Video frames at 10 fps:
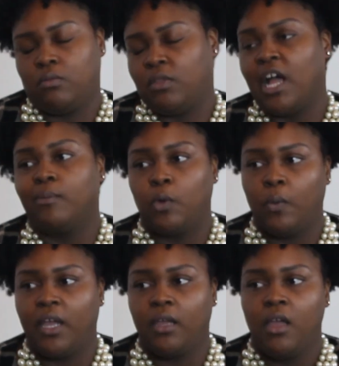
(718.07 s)
lock them
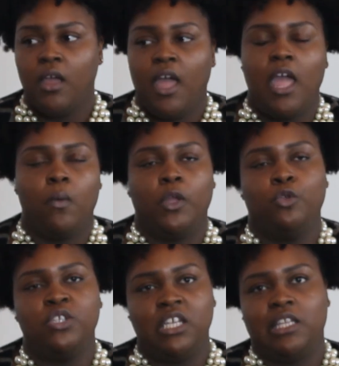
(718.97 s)
away? And when you
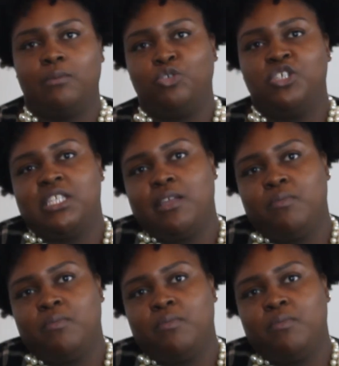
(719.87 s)
see them, you should see